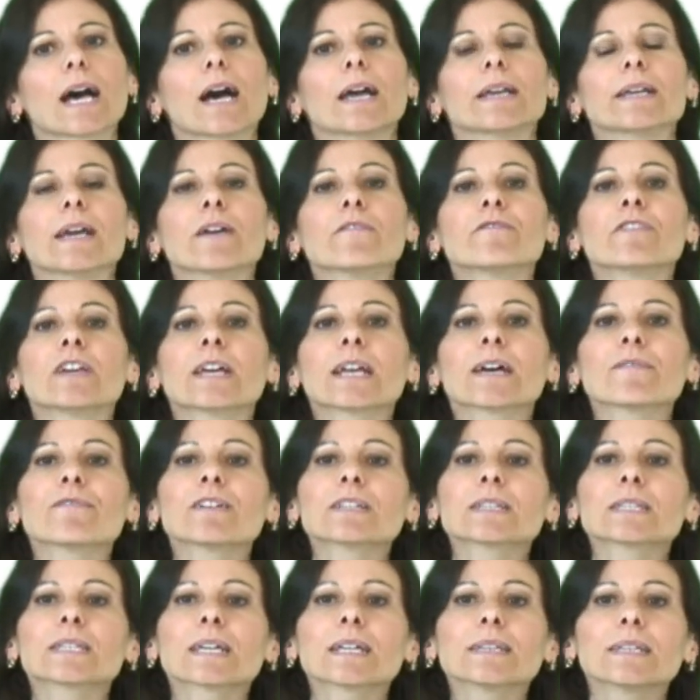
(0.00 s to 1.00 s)
will be brought
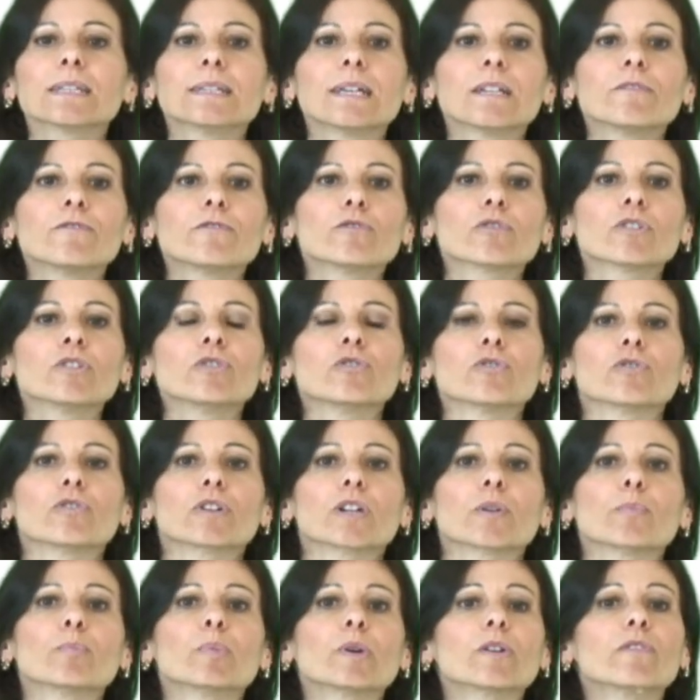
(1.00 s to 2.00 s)
forward by the
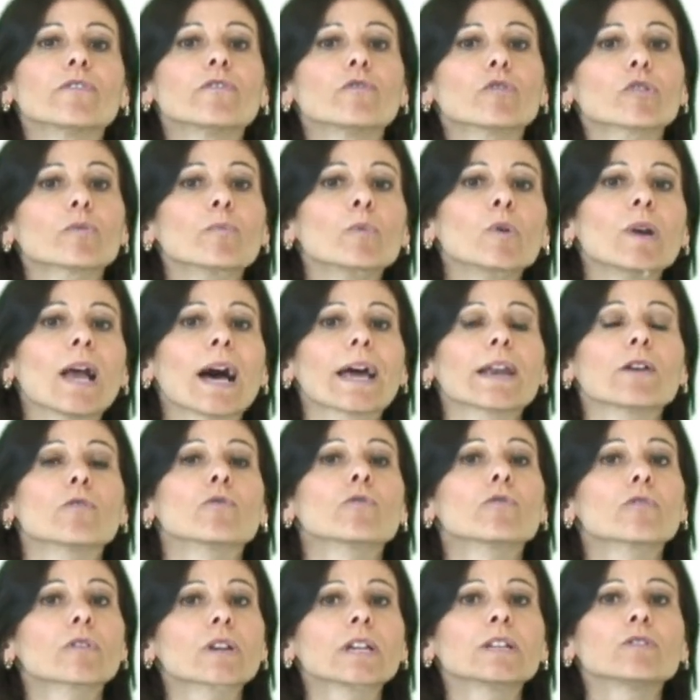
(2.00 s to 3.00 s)
supplier to express a
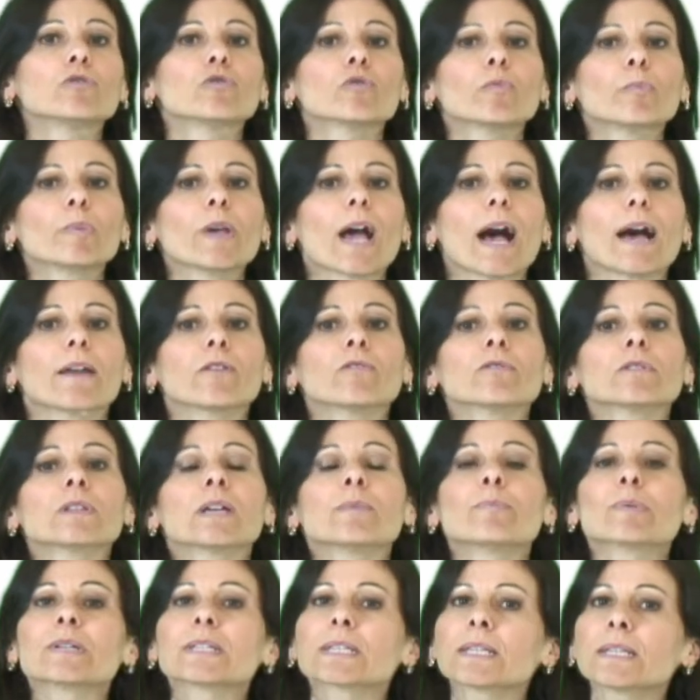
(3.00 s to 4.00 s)
correct plan to
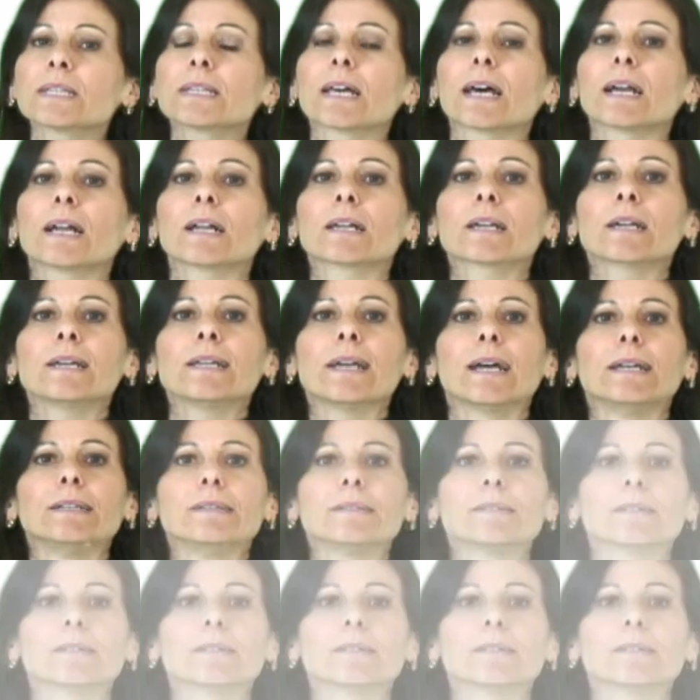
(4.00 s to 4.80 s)
present to the client.